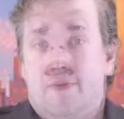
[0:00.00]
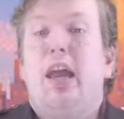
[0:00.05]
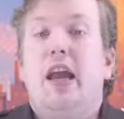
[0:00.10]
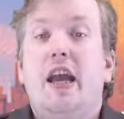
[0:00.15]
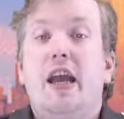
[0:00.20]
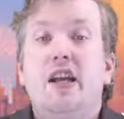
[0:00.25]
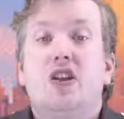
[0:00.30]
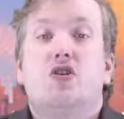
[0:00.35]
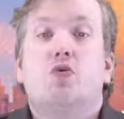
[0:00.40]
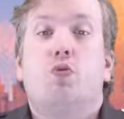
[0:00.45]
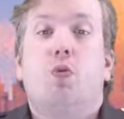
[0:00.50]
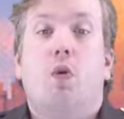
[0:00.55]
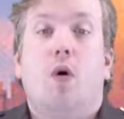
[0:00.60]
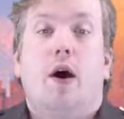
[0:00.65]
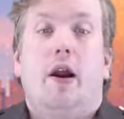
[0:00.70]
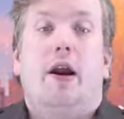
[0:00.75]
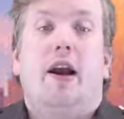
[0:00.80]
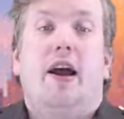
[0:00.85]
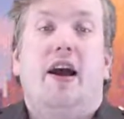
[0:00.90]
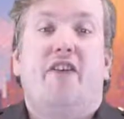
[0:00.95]
Each
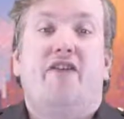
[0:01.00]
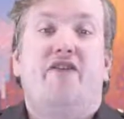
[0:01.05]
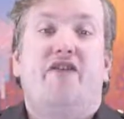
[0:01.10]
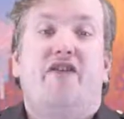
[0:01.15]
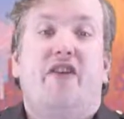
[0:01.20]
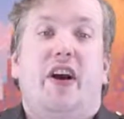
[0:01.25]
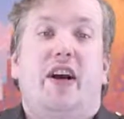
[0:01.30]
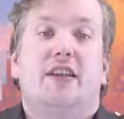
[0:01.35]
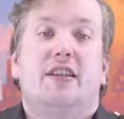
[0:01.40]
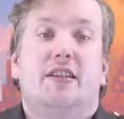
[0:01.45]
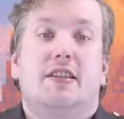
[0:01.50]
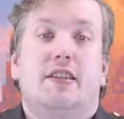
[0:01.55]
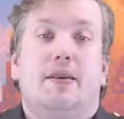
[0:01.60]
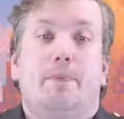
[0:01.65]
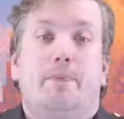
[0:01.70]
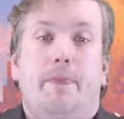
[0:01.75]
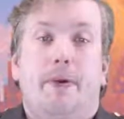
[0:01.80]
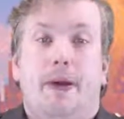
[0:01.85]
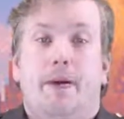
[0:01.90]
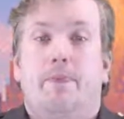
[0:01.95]
one affects the
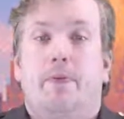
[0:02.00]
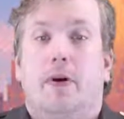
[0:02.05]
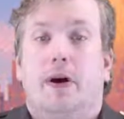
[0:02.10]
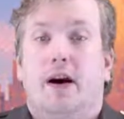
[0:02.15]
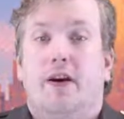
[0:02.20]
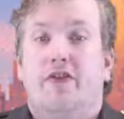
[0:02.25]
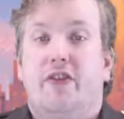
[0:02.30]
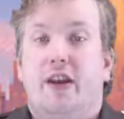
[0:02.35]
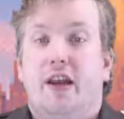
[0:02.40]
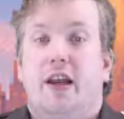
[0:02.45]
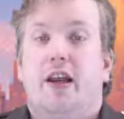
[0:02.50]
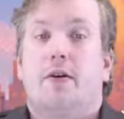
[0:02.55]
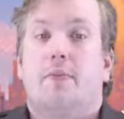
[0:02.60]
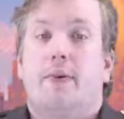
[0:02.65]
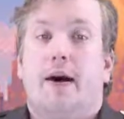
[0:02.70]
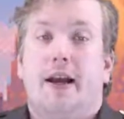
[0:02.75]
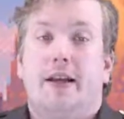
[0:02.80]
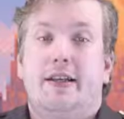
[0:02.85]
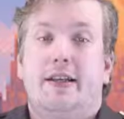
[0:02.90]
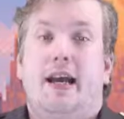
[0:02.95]
people of the
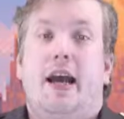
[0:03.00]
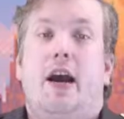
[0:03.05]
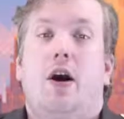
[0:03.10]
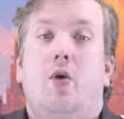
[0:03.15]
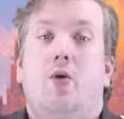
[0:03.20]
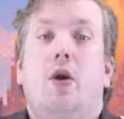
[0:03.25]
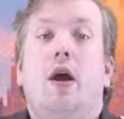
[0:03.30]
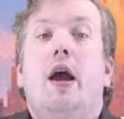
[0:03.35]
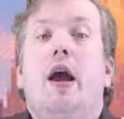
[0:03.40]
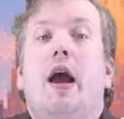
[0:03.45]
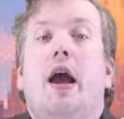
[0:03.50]
nearby town